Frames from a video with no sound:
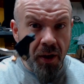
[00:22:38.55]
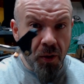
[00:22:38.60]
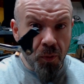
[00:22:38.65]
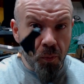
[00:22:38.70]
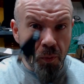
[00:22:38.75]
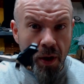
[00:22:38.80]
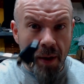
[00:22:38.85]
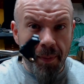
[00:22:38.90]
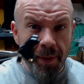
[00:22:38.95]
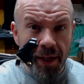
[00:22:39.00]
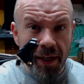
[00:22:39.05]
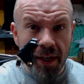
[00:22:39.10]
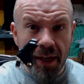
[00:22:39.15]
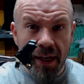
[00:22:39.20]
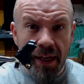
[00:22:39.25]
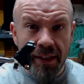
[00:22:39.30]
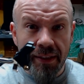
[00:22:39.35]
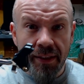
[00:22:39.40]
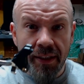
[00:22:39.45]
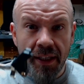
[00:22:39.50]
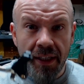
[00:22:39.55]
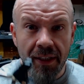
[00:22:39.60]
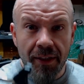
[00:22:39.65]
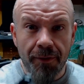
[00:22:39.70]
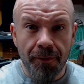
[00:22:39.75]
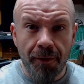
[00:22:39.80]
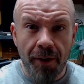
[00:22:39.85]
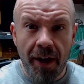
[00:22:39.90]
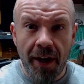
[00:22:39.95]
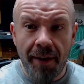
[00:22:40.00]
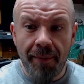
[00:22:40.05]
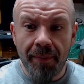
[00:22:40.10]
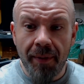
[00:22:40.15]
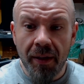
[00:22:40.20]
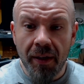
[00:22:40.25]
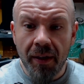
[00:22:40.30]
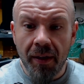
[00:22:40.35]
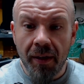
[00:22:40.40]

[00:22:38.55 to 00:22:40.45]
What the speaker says: rubbing against his frame,